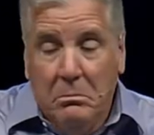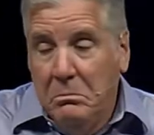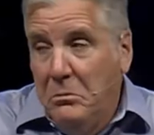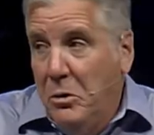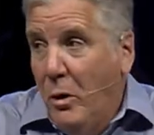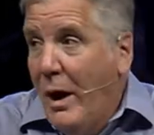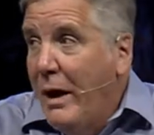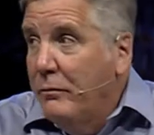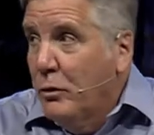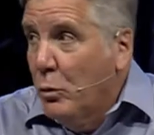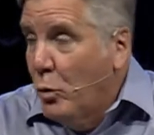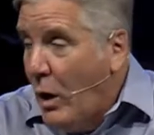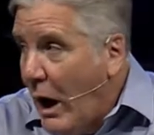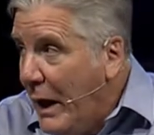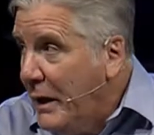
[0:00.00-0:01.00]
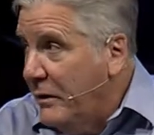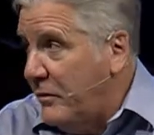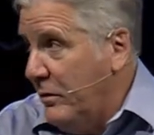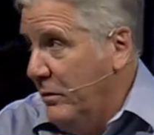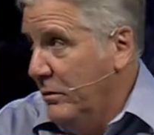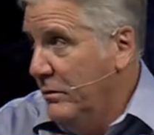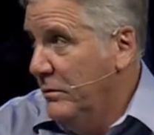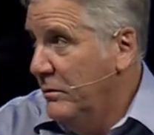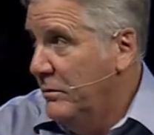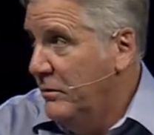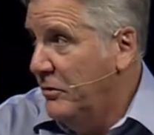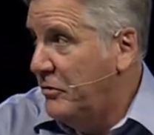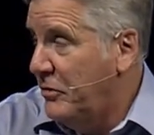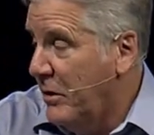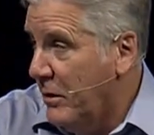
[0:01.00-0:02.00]
Do I have the right to
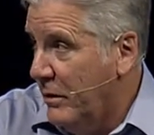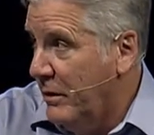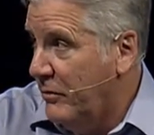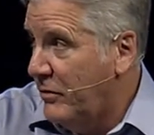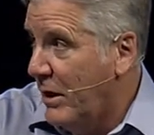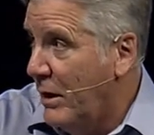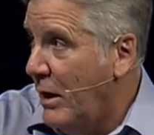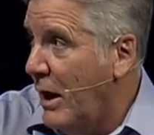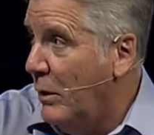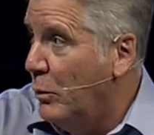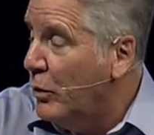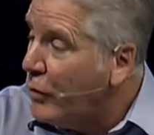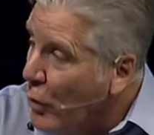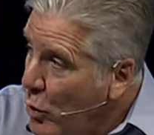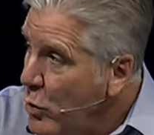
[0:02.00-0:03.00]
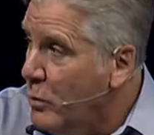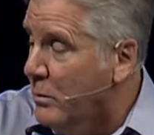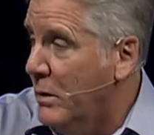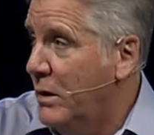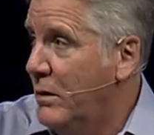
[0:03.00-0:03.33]
share this? And with whom?